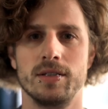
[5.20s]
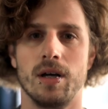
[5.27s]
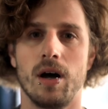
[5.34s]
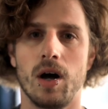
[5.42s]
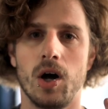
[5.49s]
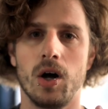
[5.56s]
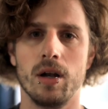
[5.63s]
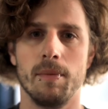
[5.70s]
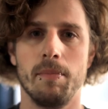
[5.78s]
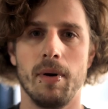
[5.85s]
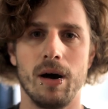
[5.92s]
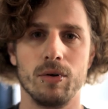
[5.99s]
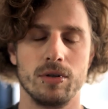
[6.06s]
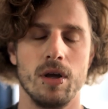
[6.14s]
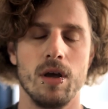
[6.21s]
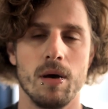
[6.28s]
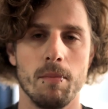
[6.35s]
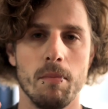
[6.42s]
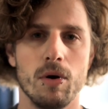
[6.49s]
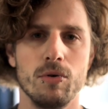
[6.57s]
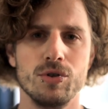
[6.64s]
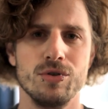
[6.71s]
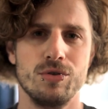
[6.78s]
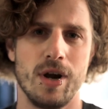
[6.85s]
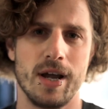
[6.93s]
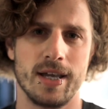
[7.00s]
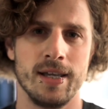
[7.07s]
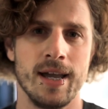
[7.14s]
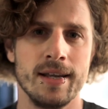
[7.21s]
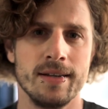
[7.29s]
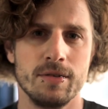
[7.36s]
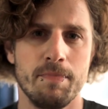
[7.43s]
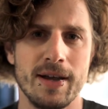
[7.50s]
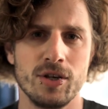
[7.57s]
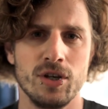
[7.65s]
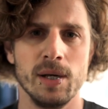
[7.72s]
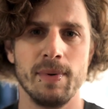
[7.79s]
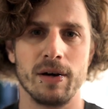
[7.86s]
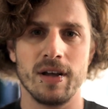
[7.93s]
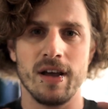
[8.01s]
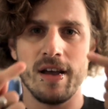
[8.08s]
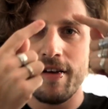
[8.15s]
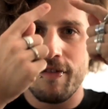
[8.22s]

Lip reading: one is all about motion tracking and especially about